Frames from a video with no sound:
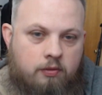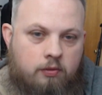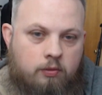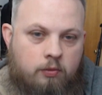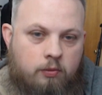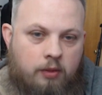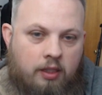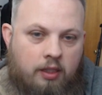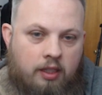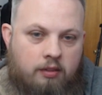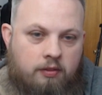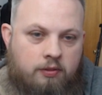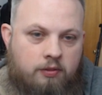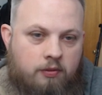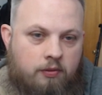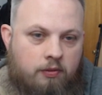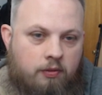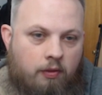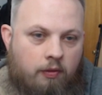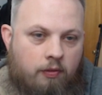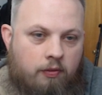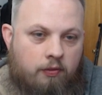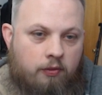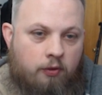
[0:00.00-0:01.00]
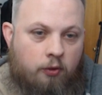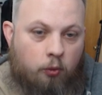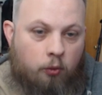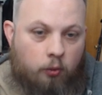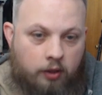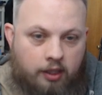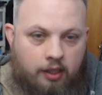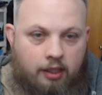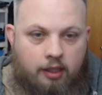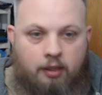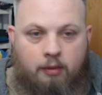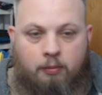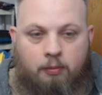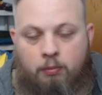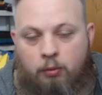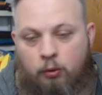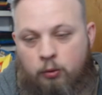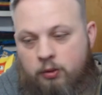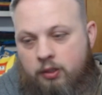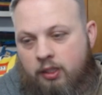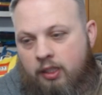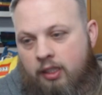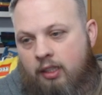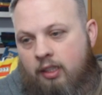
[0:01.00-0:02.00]
We have 3
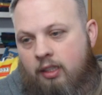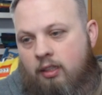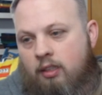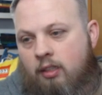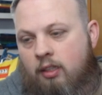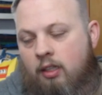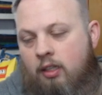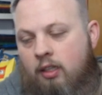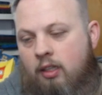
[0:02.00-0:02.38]
Poutine,